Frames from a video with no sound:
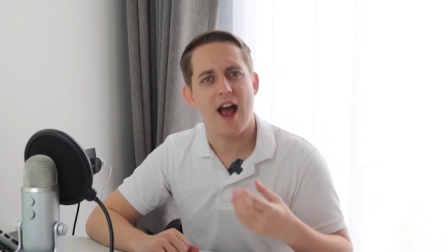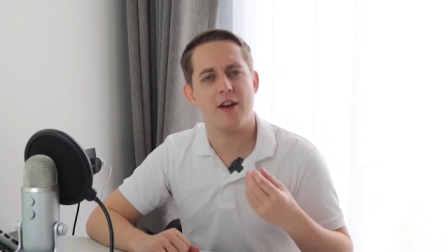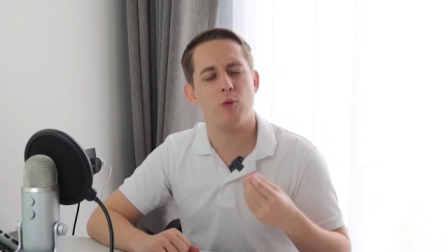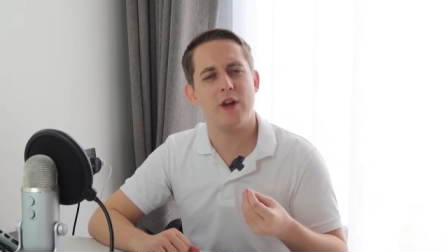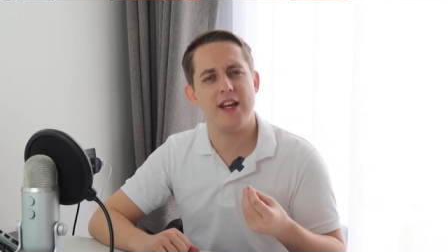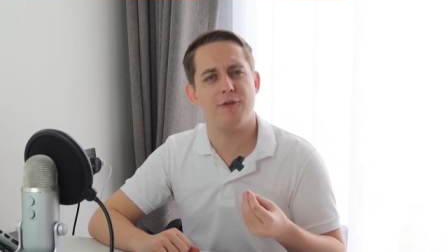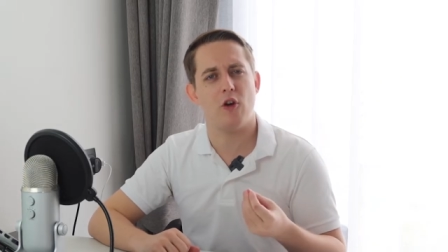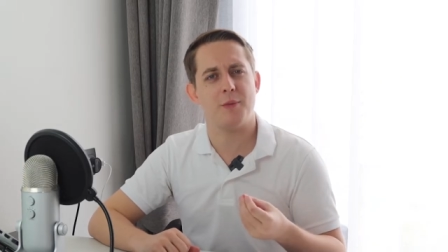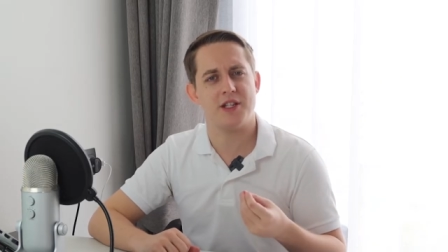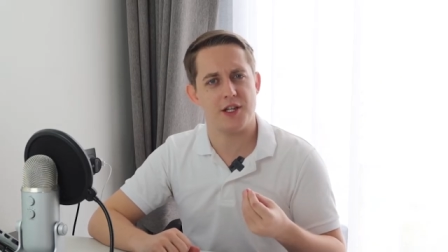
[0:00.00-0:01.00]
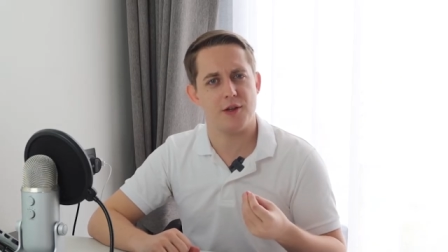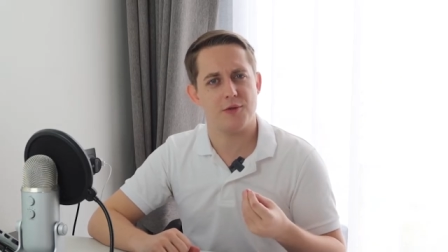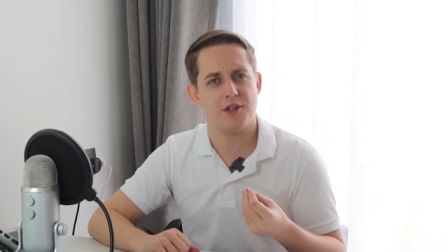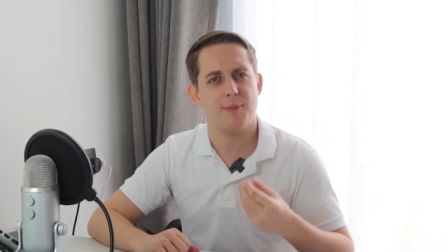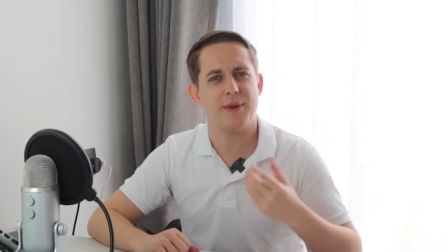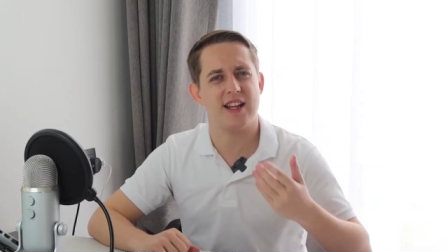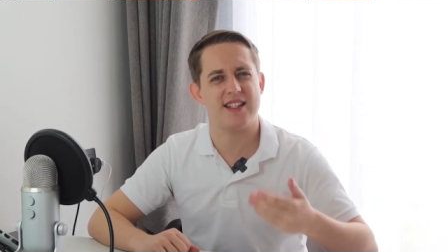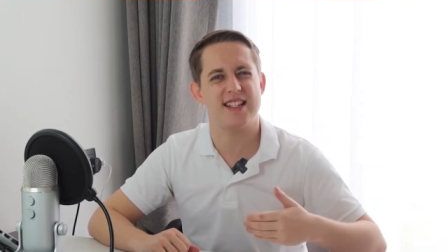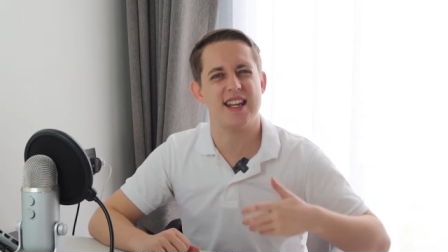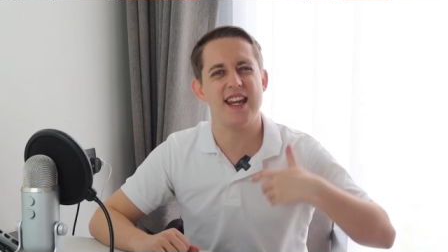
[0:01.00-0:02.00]
and a weak form is used
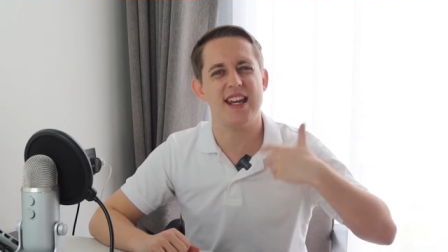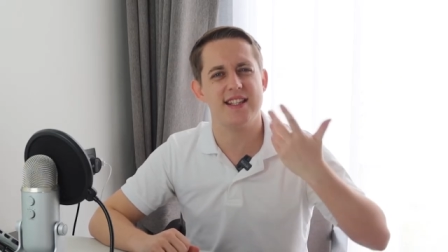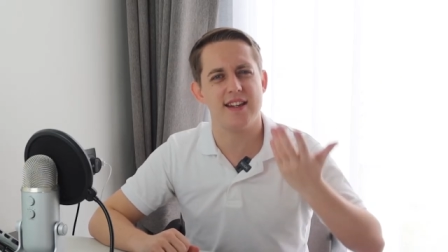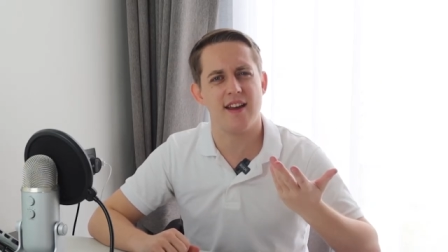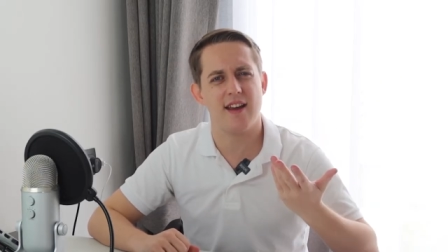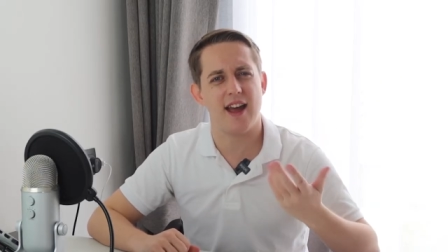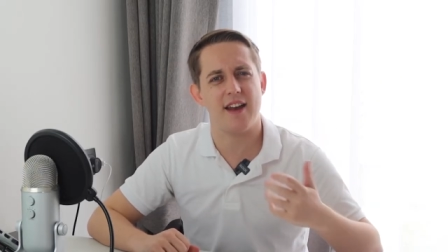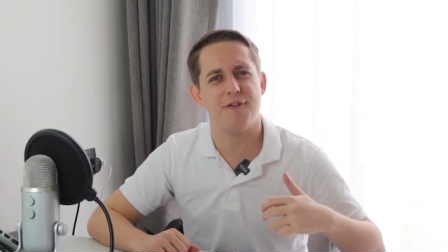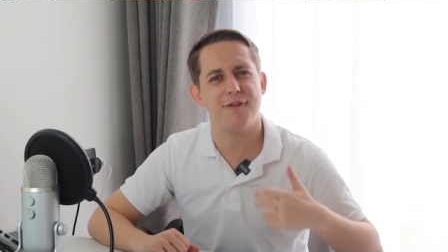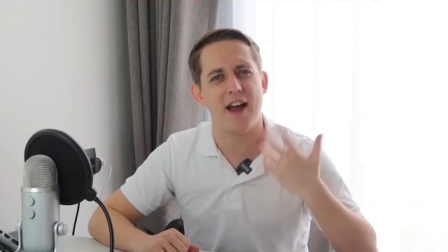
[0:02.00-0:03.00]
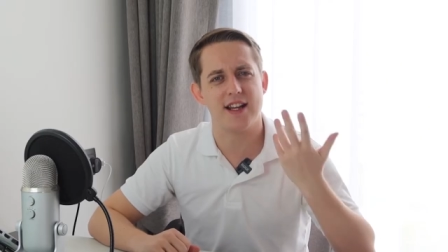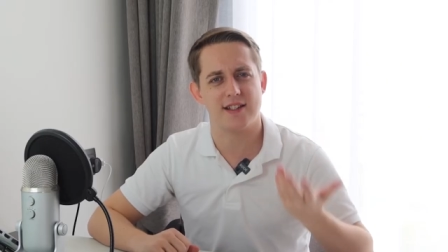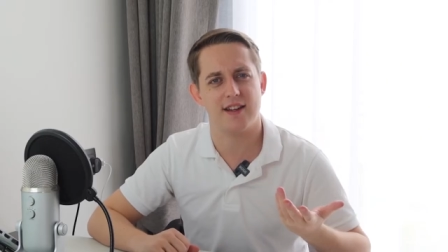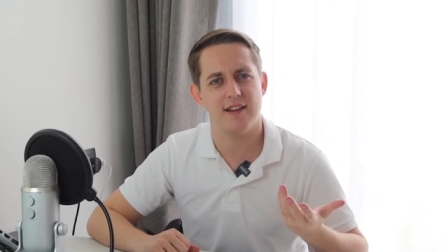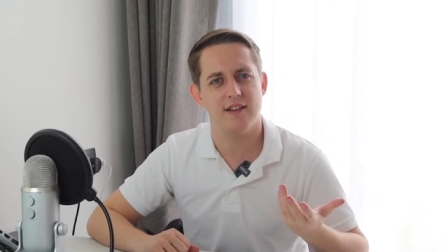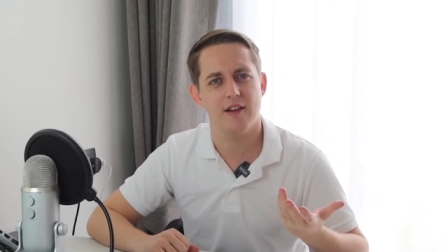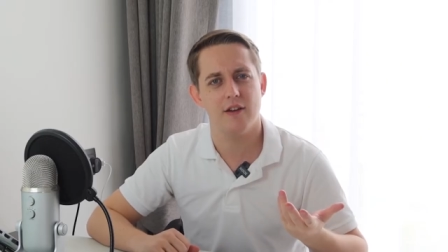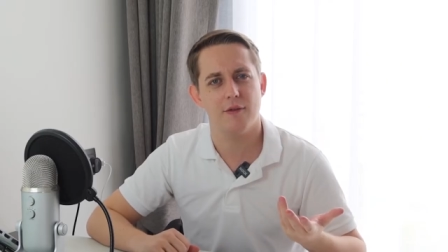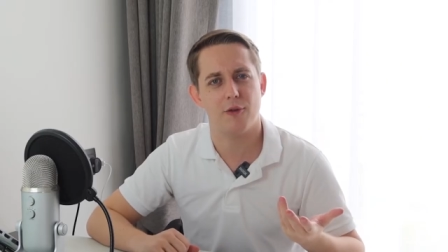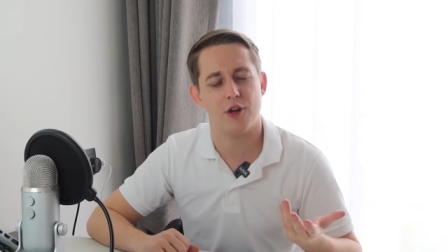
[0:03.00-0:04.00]
because it's easier and faster
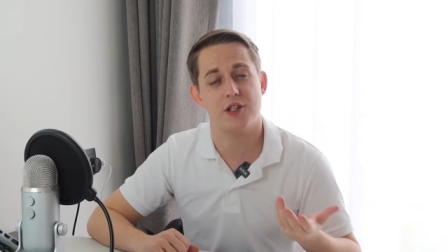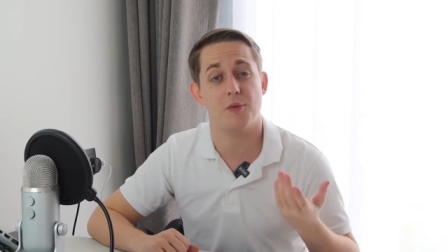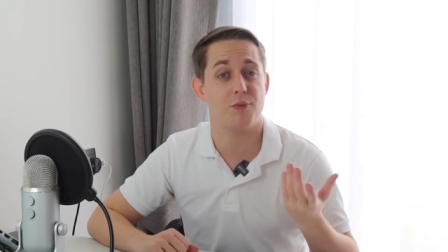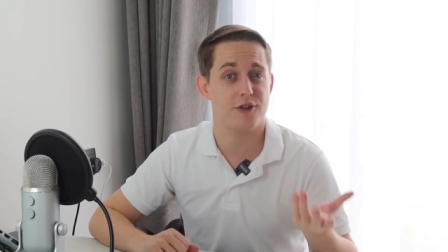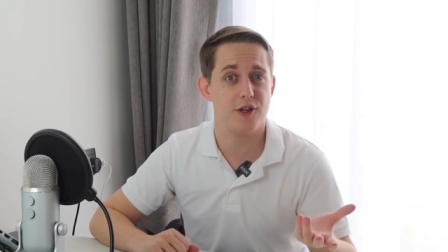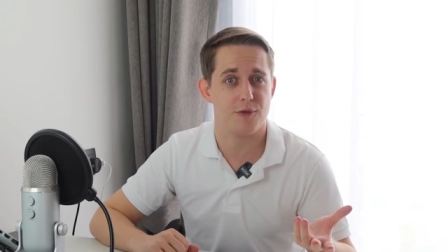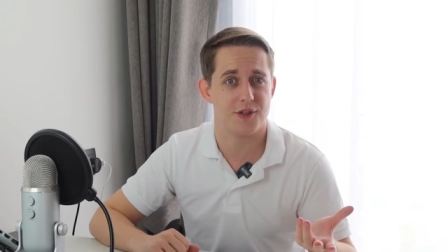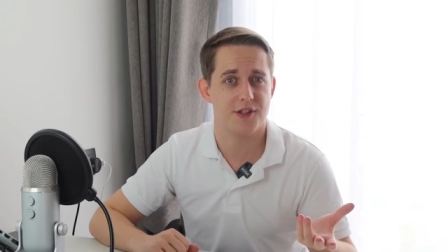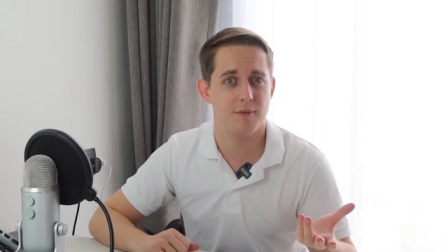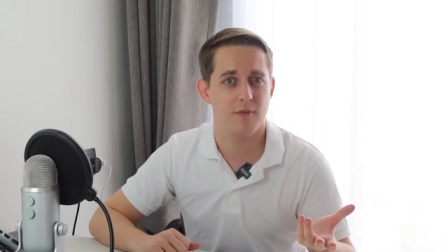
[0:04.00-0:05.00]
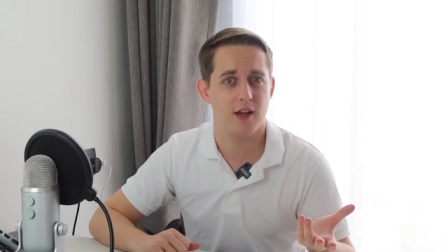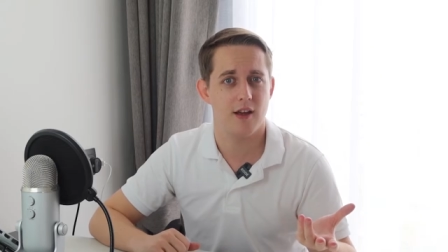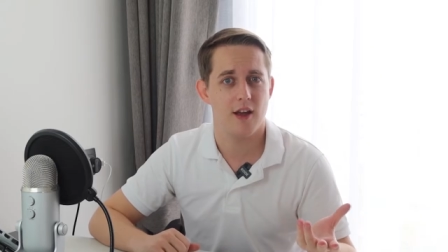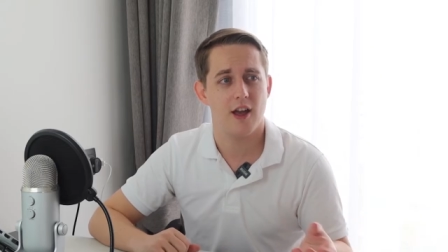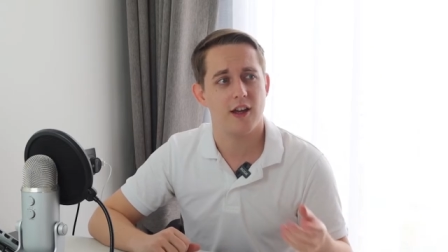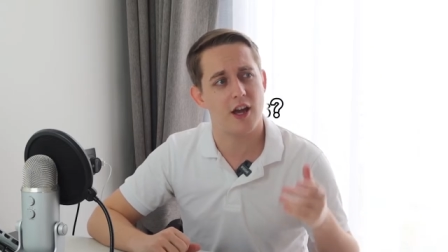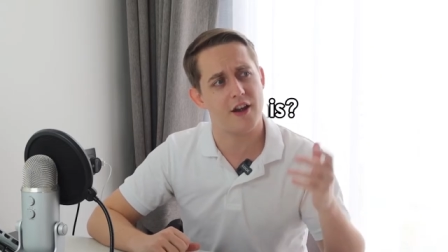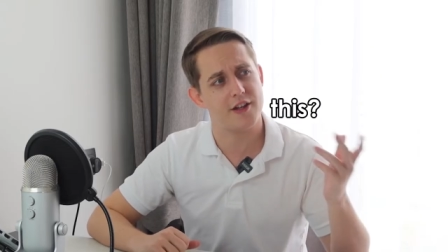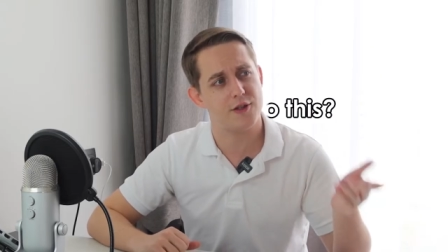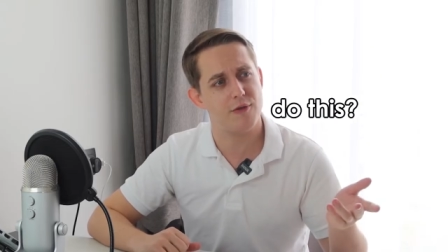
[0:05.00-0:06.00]
for us to produce.
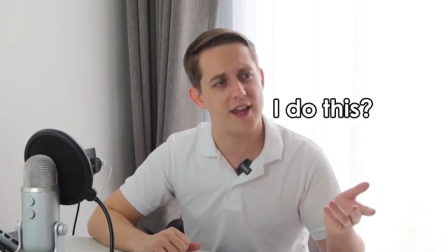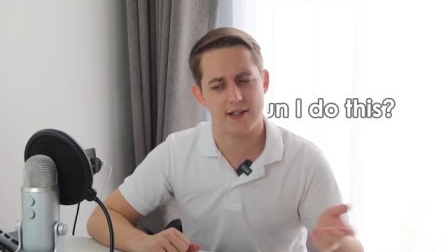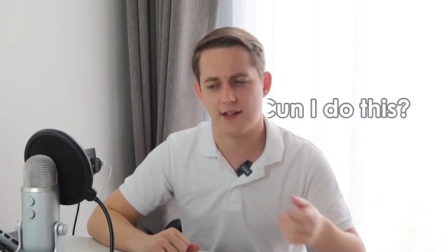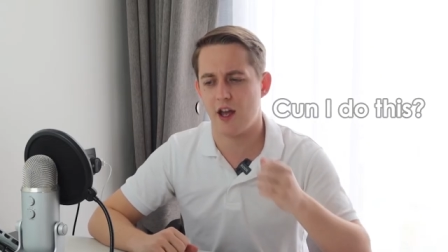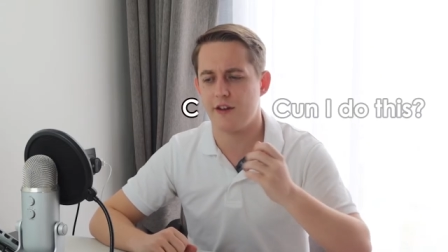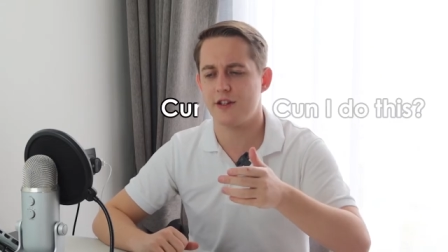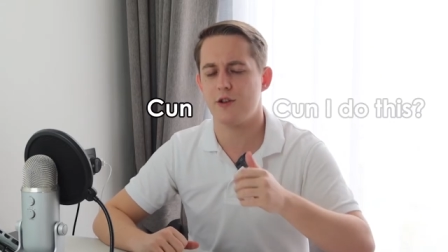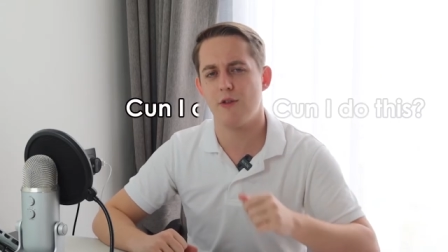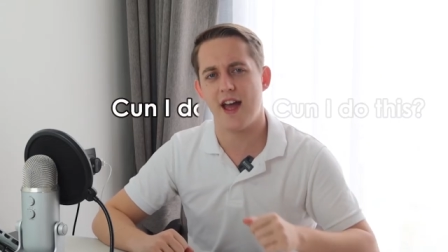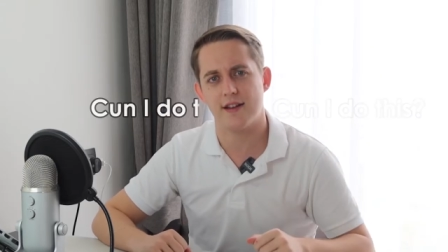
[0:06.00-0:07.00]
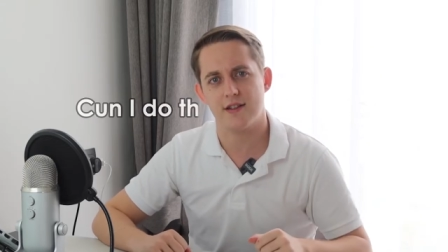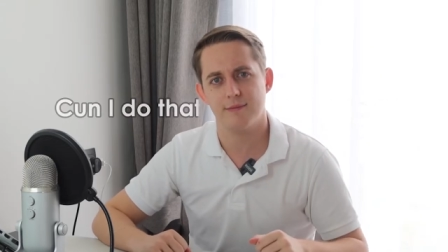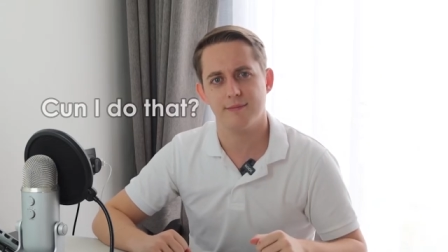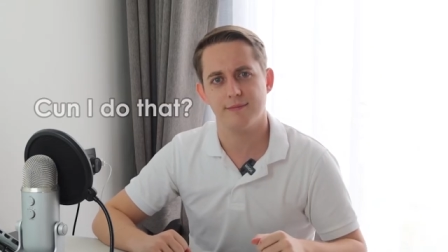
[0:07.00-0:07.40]
Can I do this? Can I do that?